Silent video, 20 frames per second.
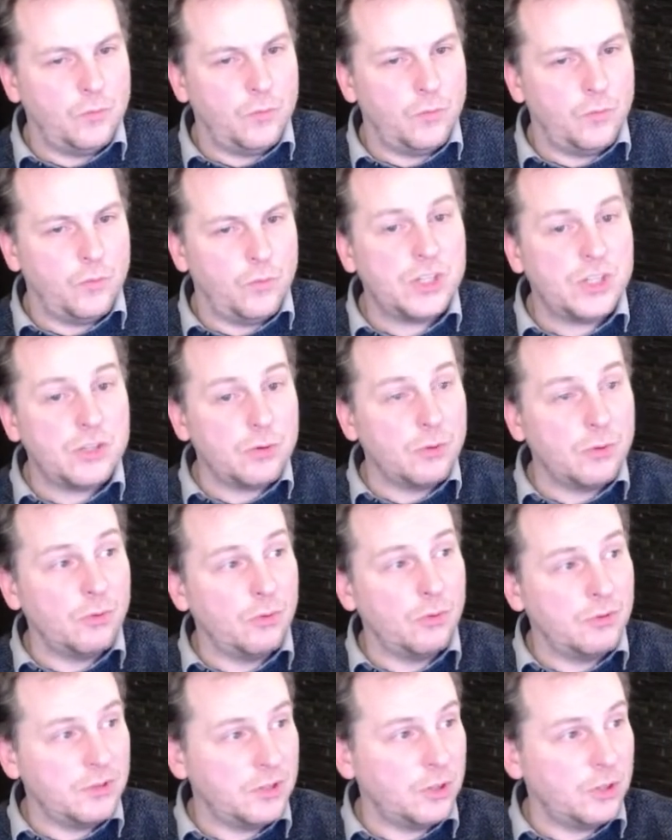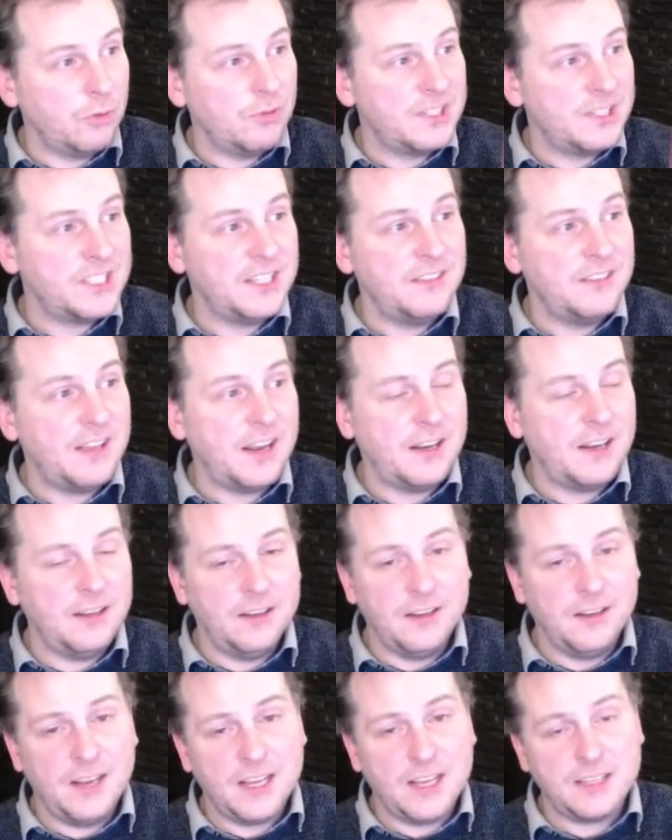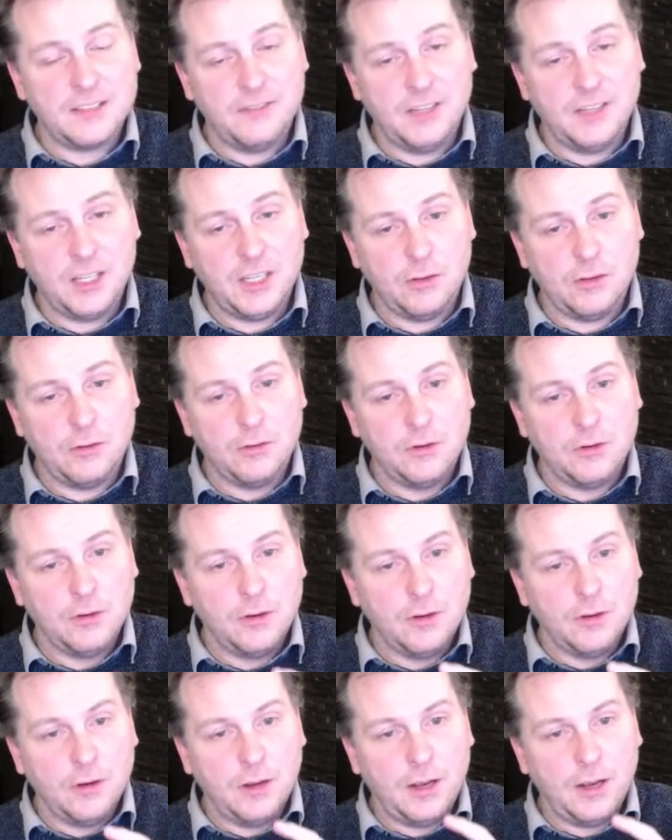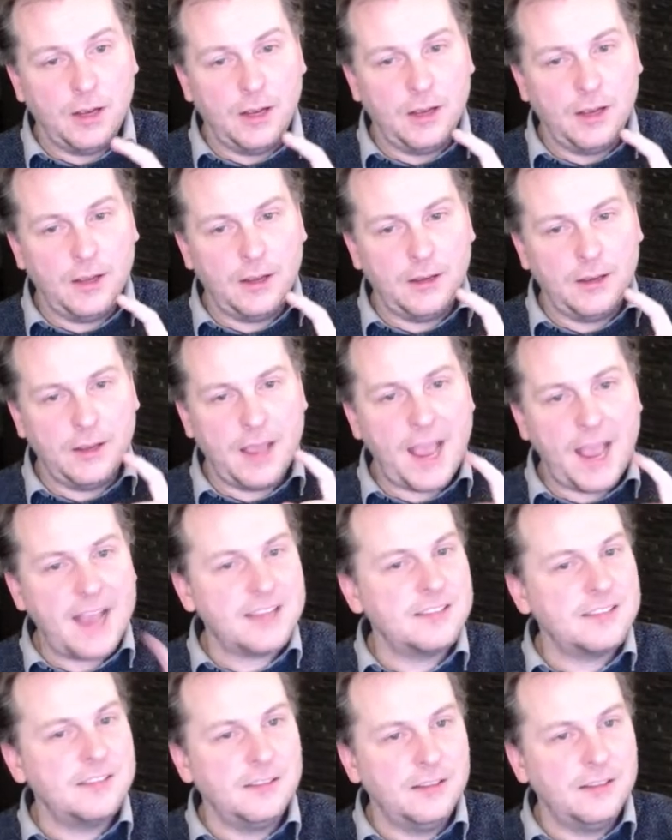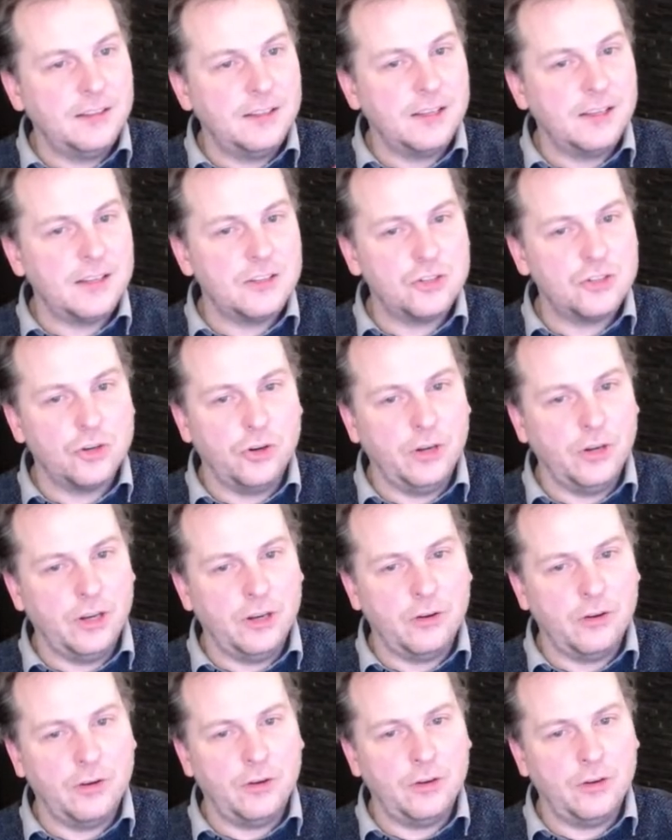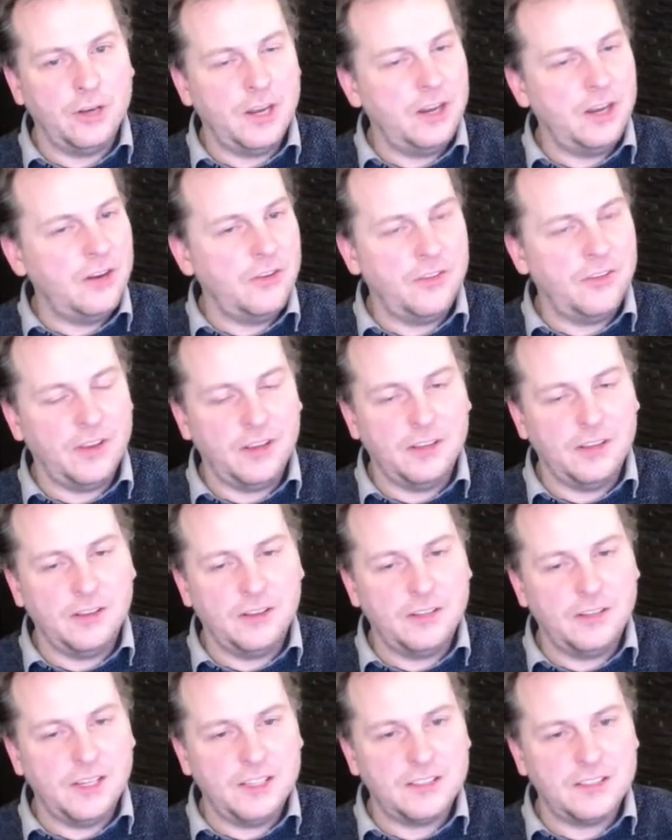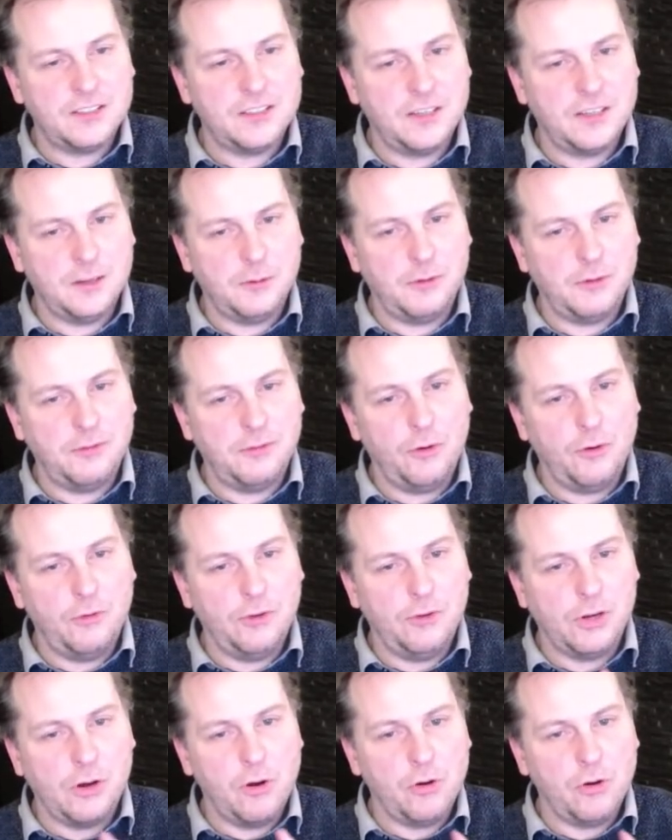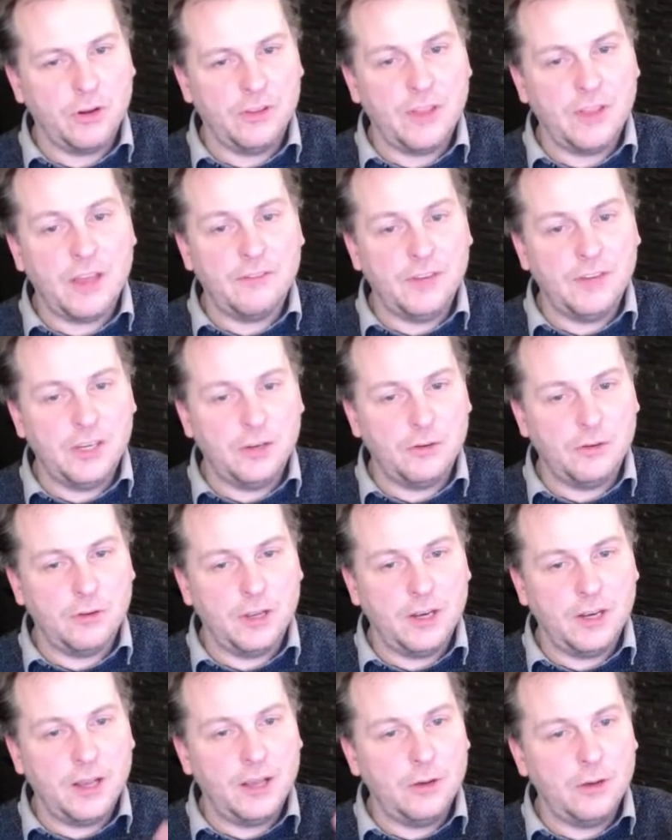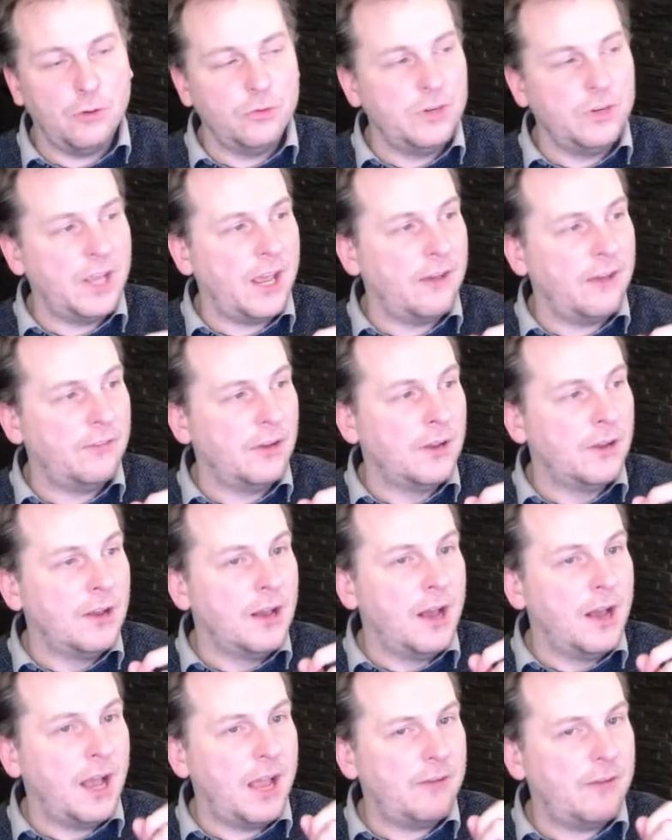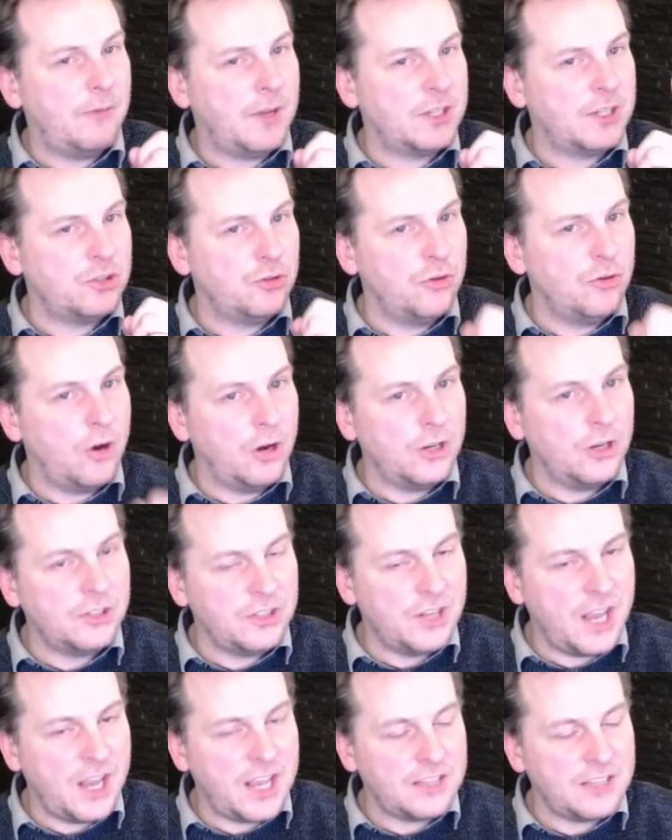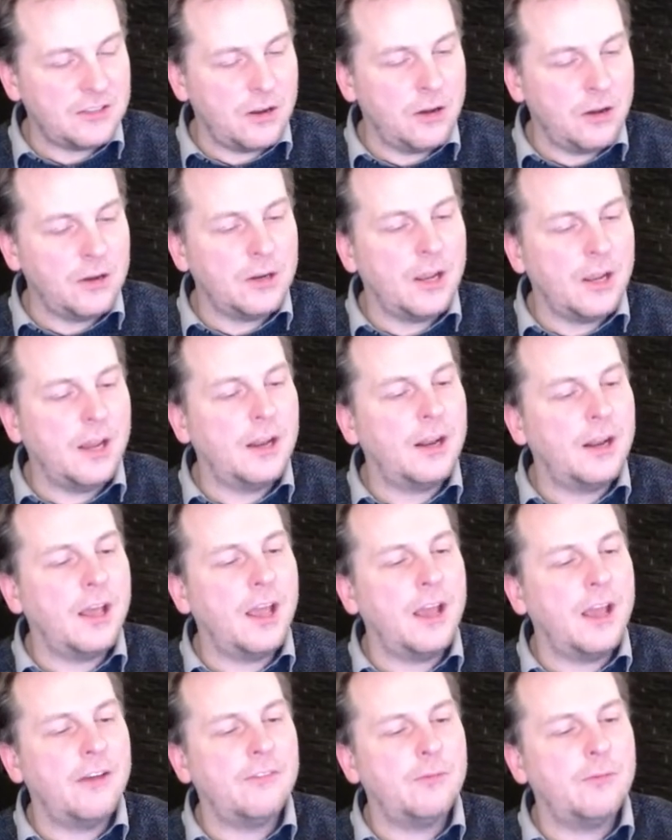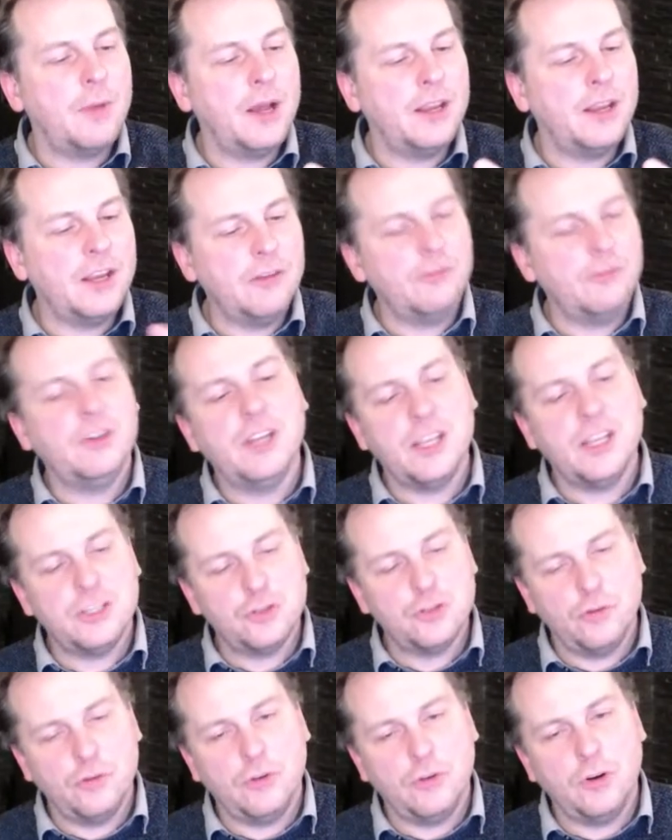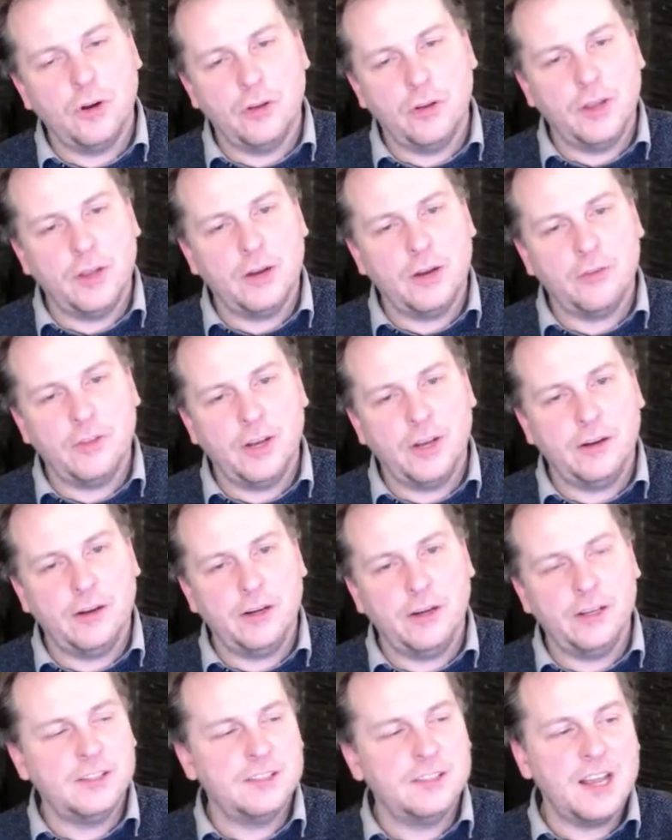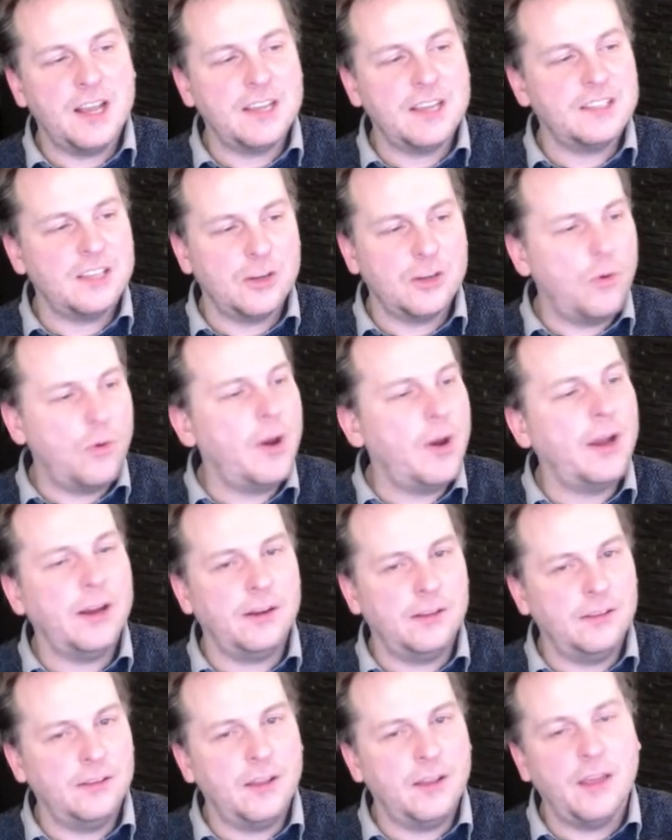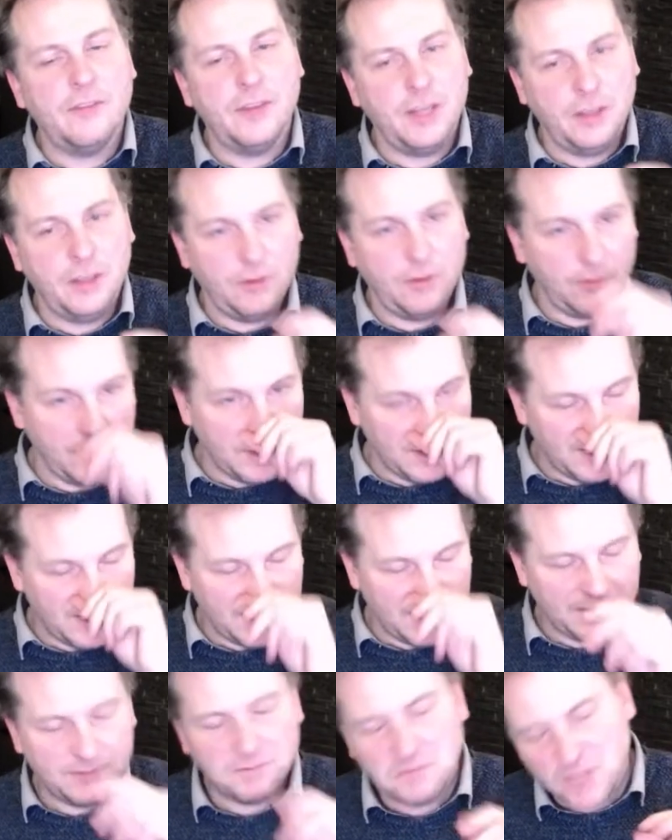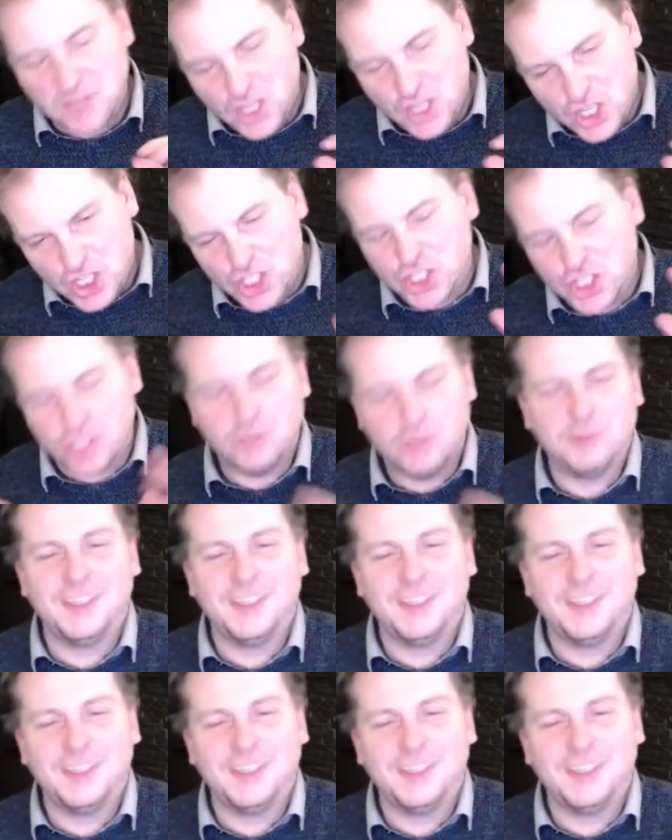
which you'll see that in the next video, I actually didn't turn on anything in the data center before recording that video, and I have my Synology NAS on, and I have my everyday server on out there, and it's nice and quiet in that video, ish.